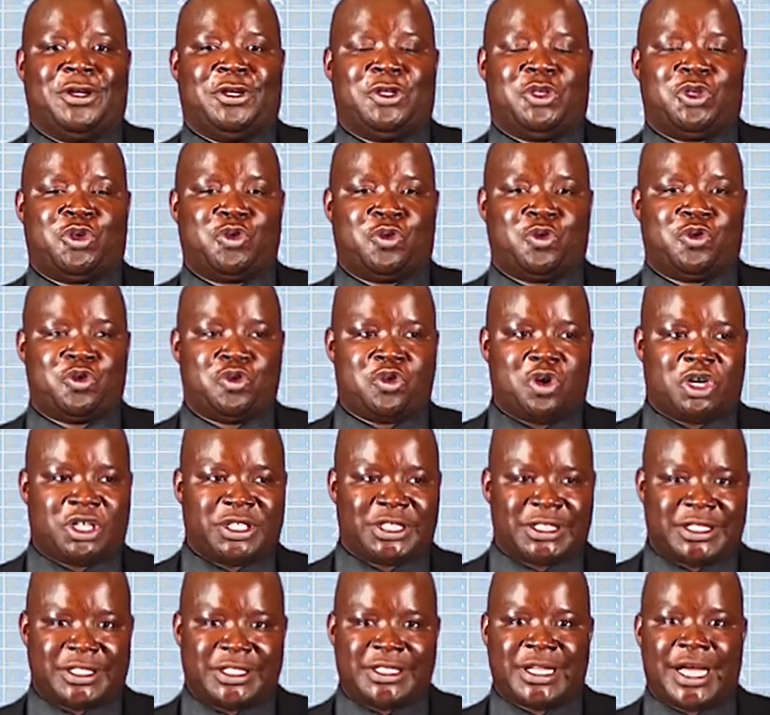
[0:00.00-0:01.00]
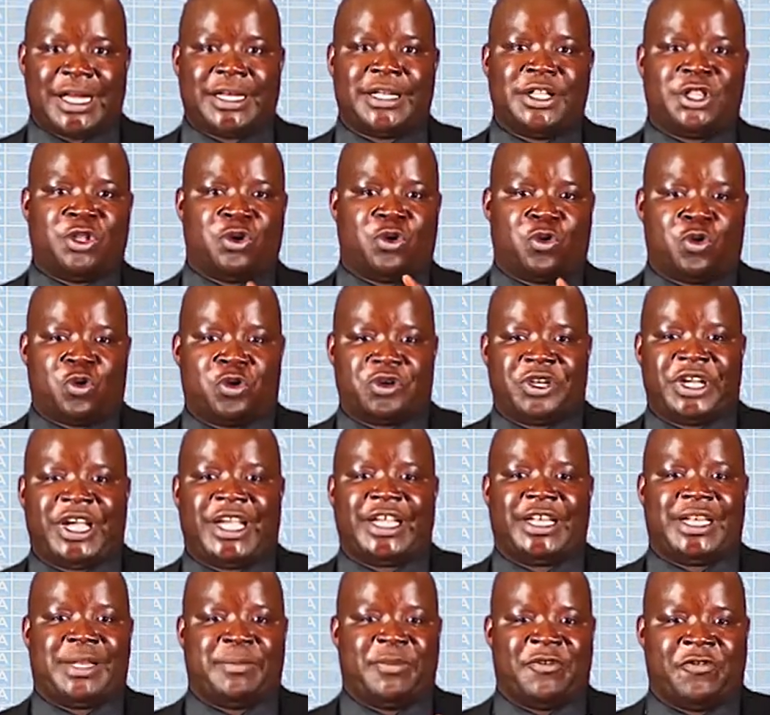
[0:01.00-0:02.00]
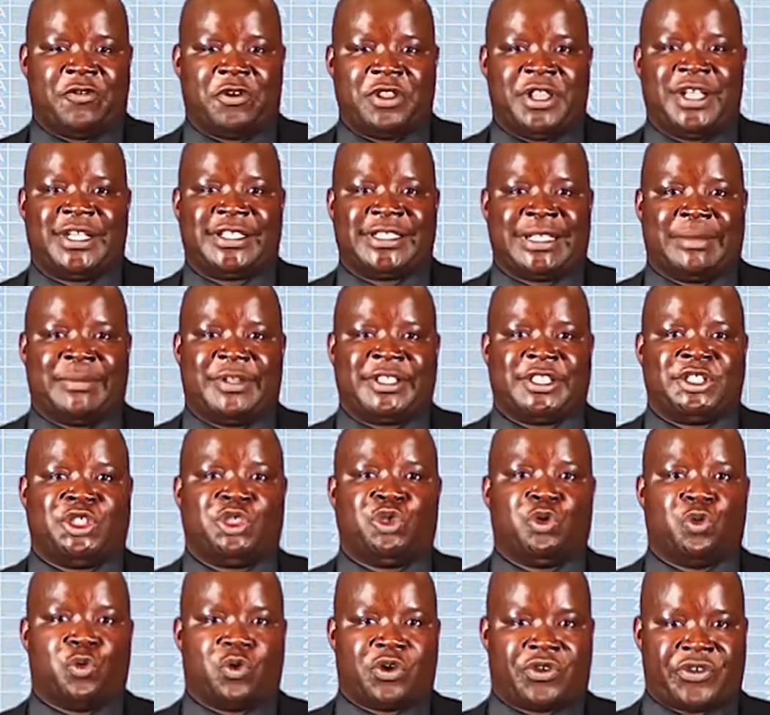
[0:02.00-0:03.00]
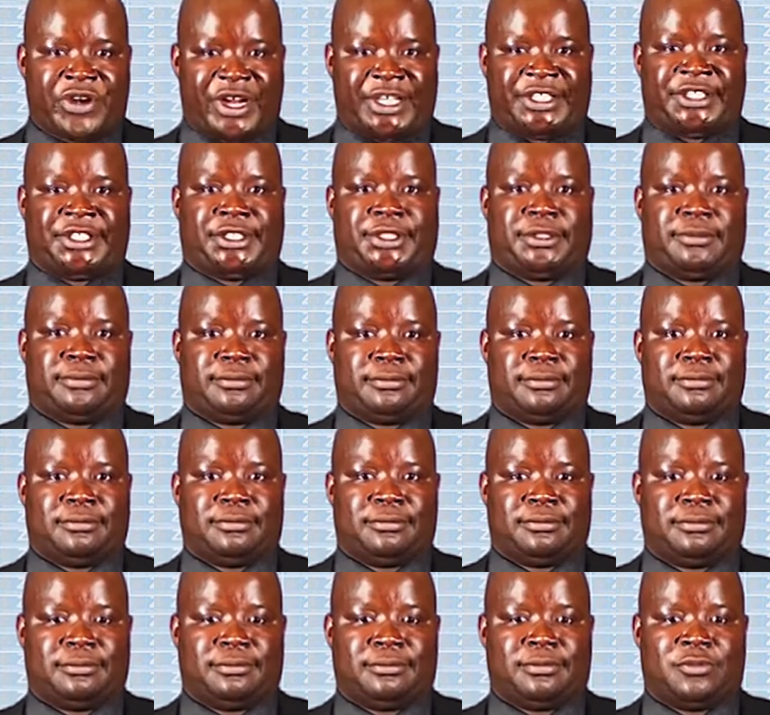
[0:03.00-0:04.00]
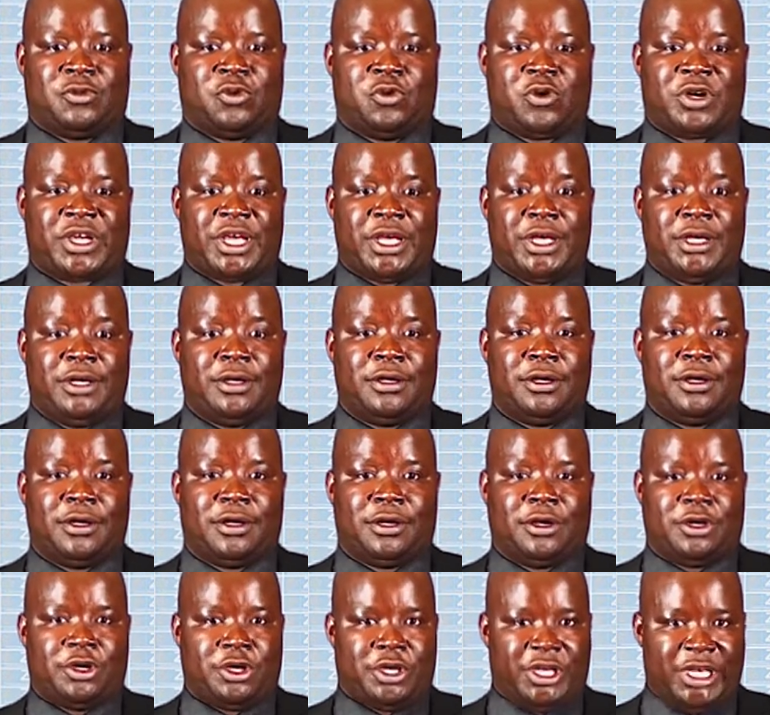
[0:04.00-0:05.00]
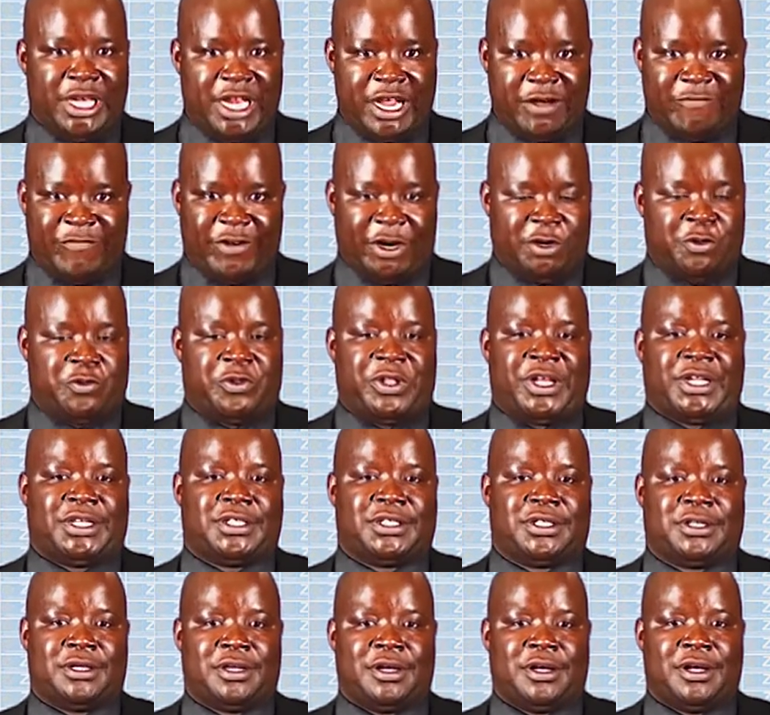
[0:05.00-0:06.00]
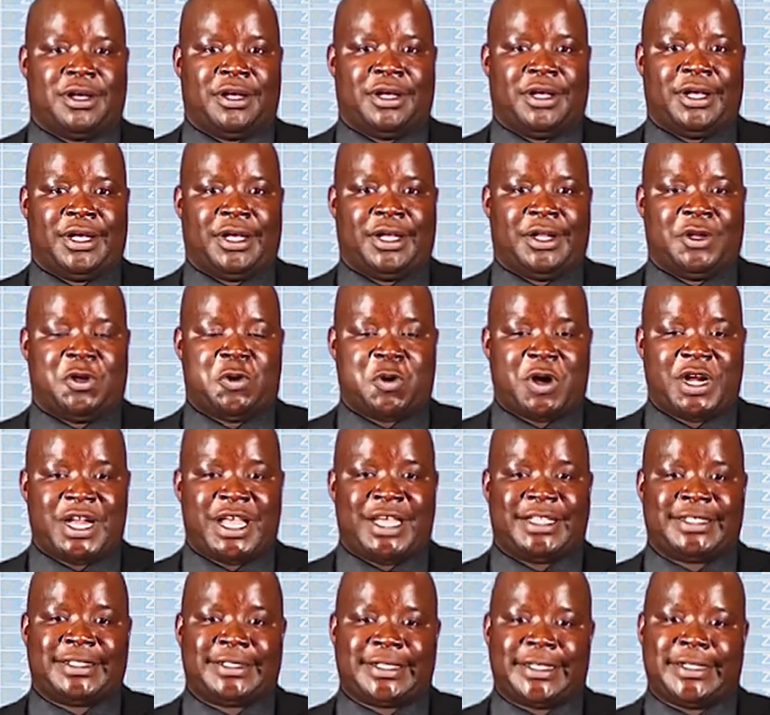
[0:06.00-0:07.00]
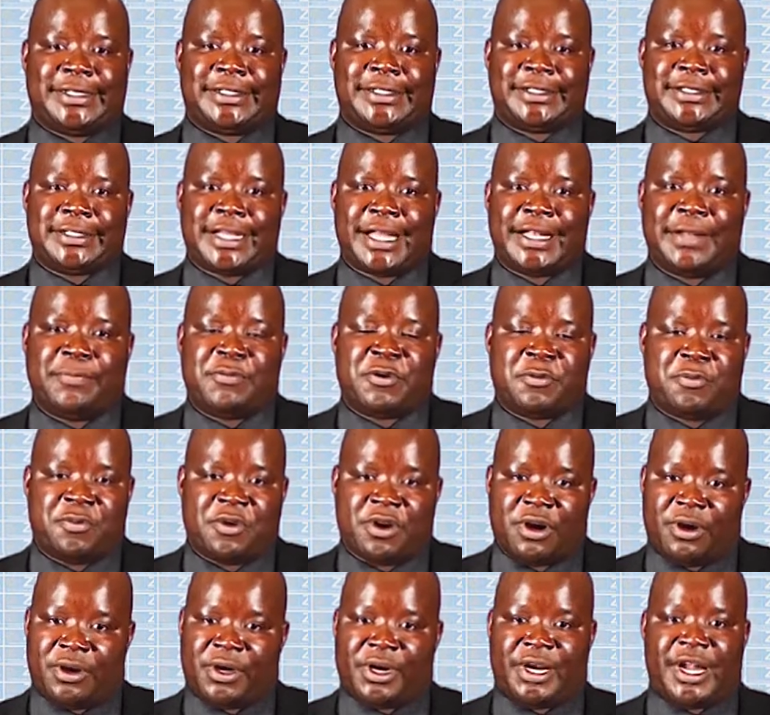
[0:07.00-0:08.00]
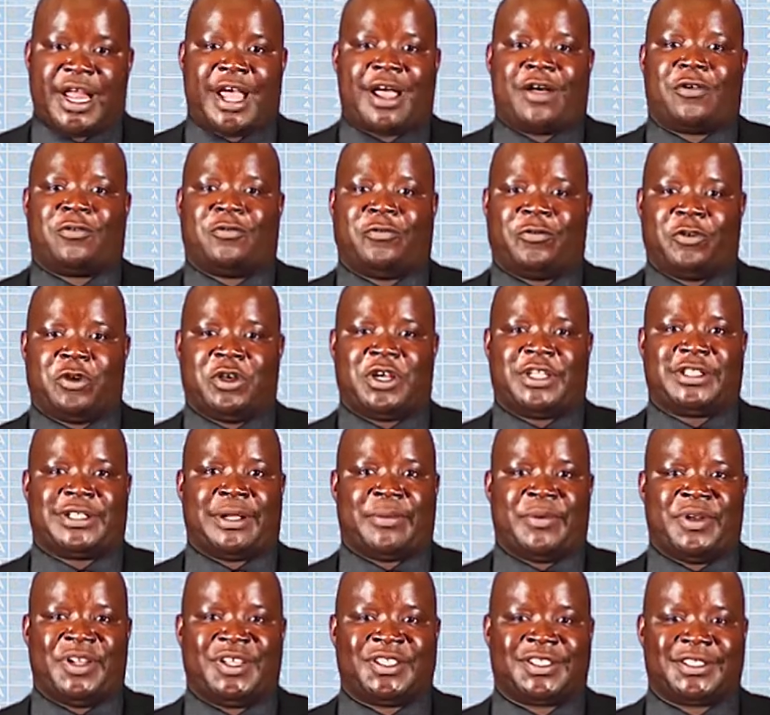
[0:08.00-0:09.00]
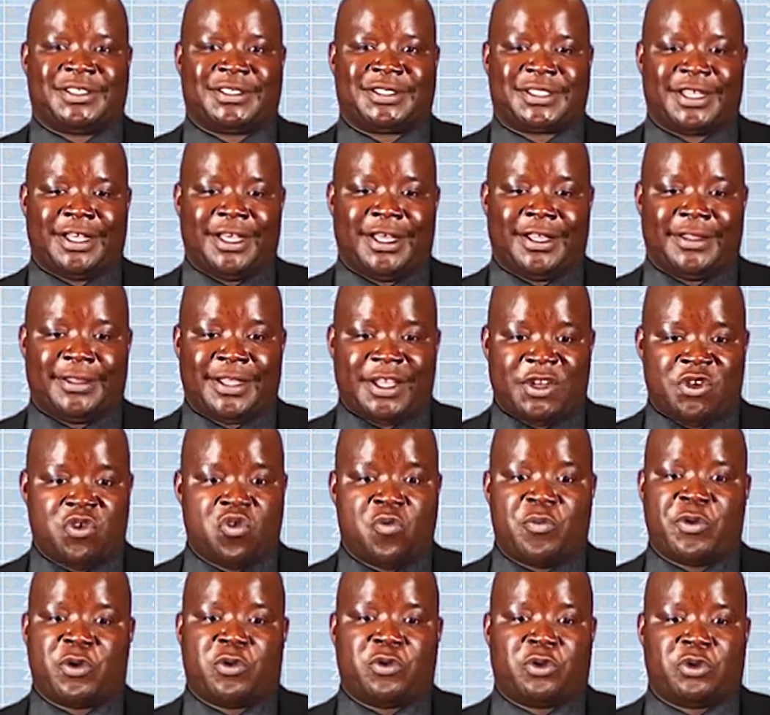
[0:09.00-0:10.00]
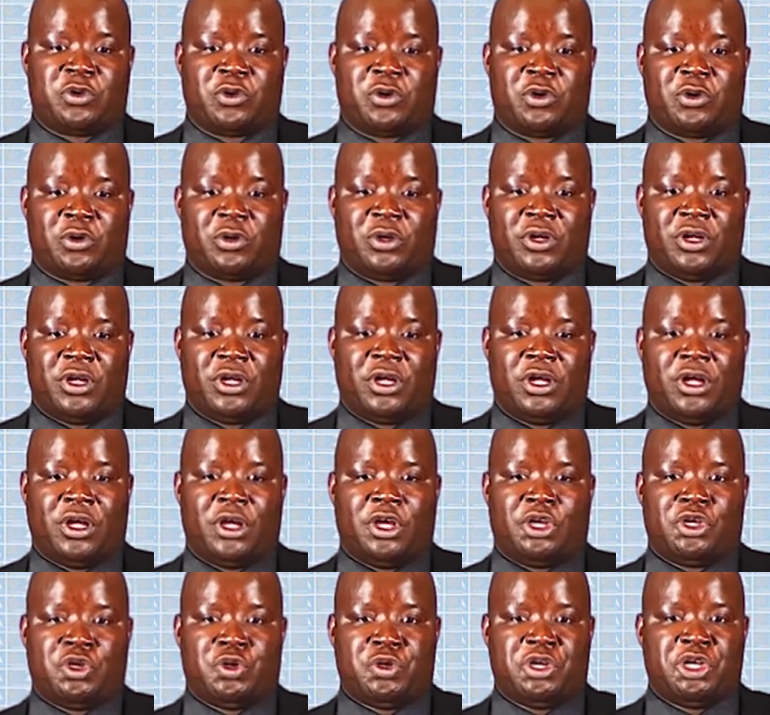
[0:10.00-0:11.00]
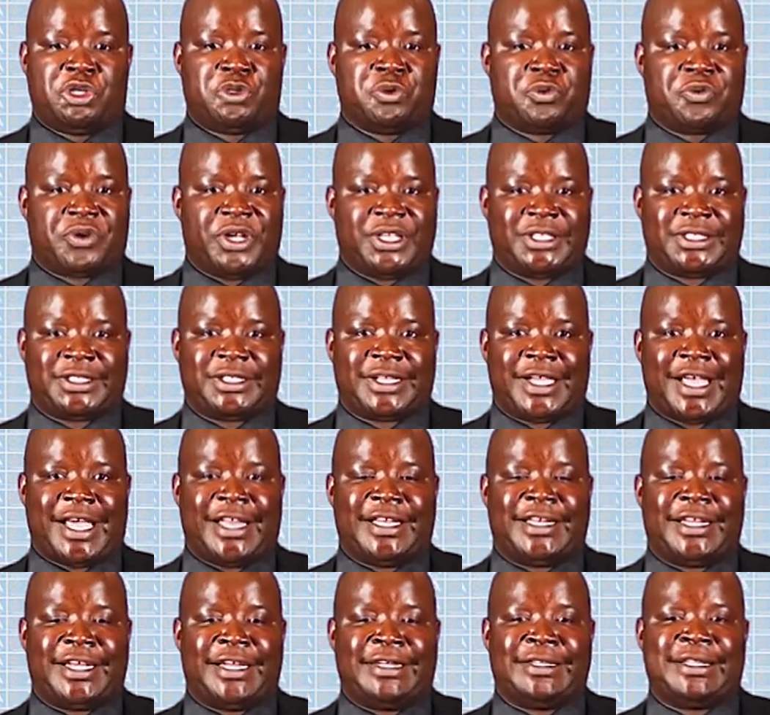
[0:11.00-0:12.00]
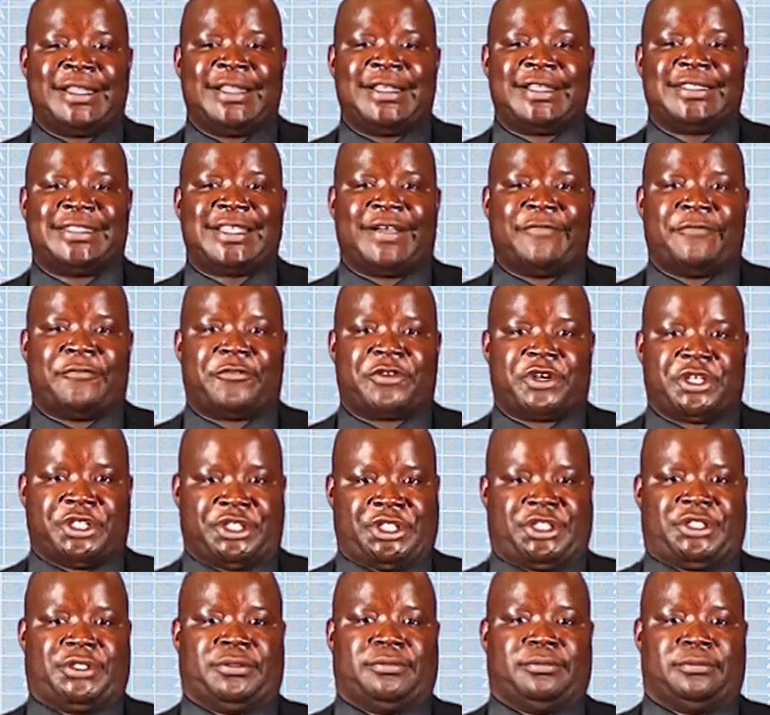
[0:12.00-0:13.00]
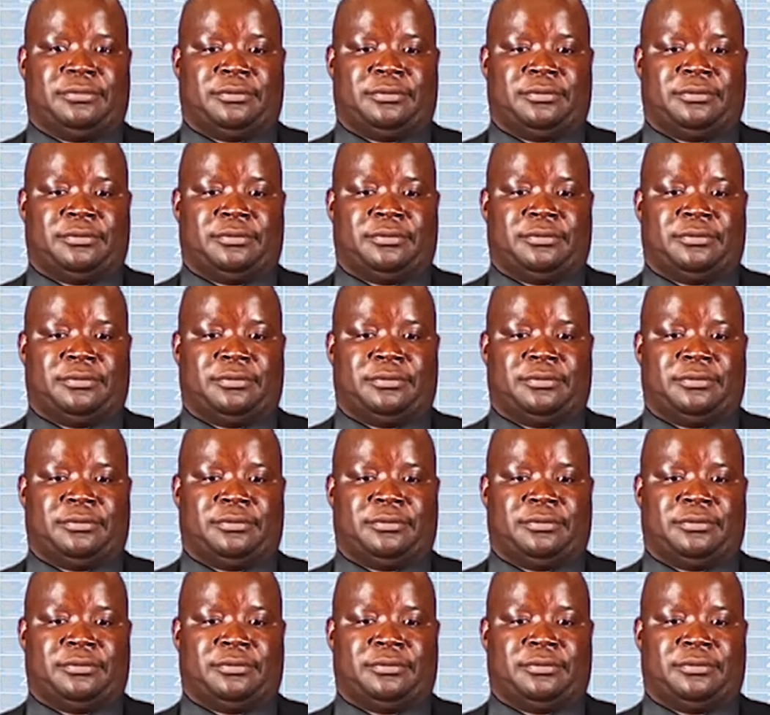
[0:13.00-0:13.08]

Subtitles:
Do not study the whole night before the examinations. You will crash. Okay? Never do that. No wonder I said start preparing now for your examinations. Then you'll be good to go. You need to rest and enter the exam fresh.